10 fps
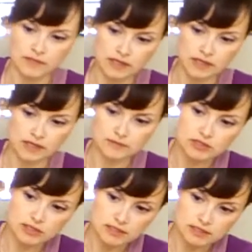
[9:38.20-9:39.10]
And then I'm
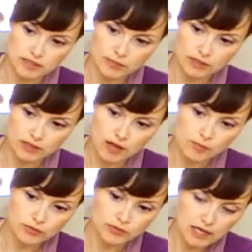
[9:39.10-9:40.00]
just going to staple it a
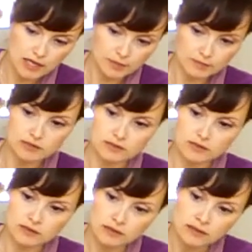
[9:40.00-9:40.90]
couple times
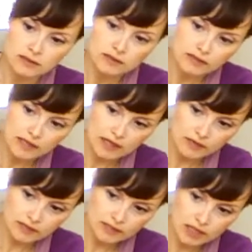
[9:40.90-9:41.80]

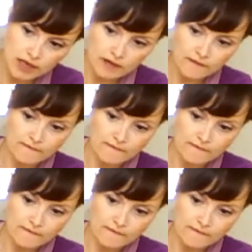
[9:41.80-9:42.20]
down the side.